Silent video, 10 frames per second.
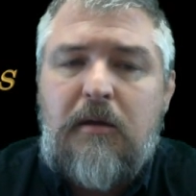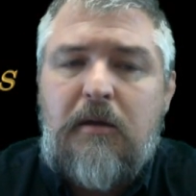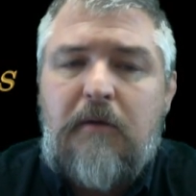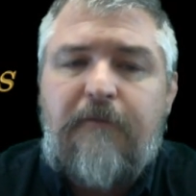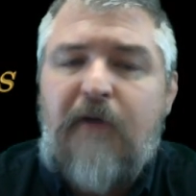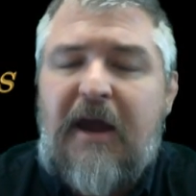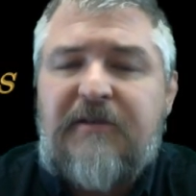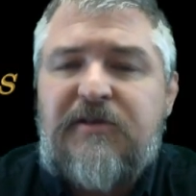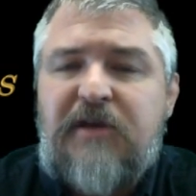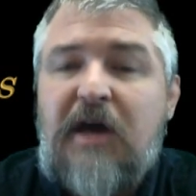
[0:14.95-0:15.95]

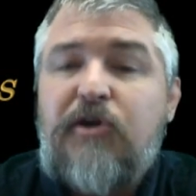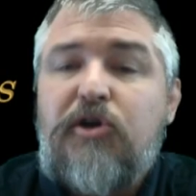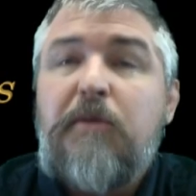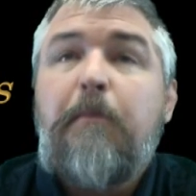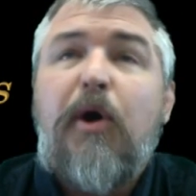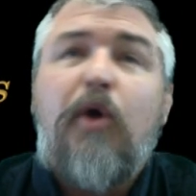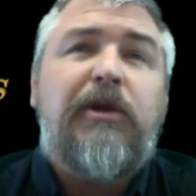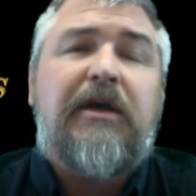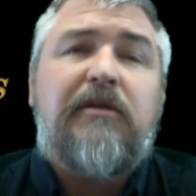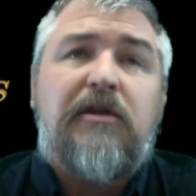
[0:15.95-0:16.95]
France under
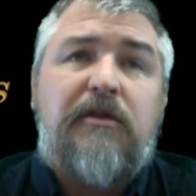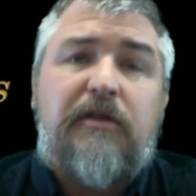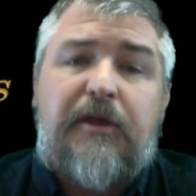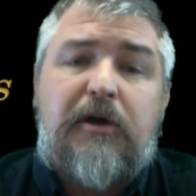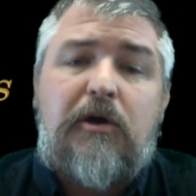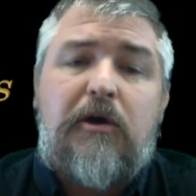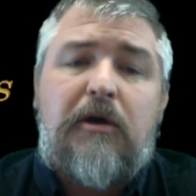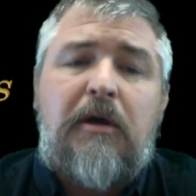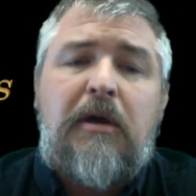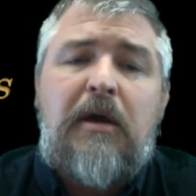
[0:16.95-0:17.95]
Napoleon III.
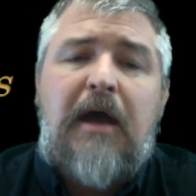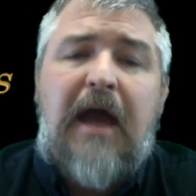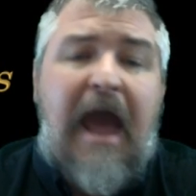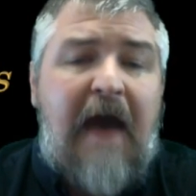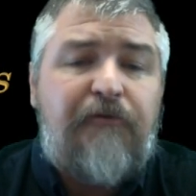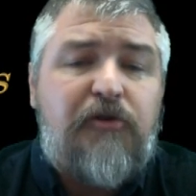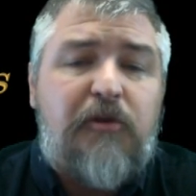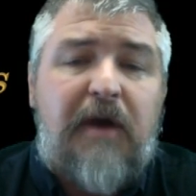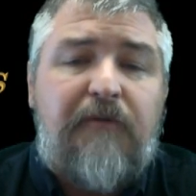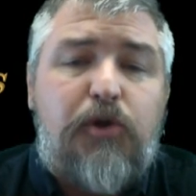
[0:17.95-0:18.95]
After
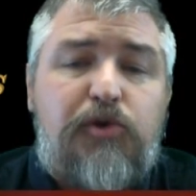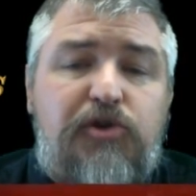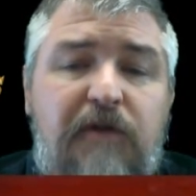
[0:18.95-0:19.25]
the Revolution of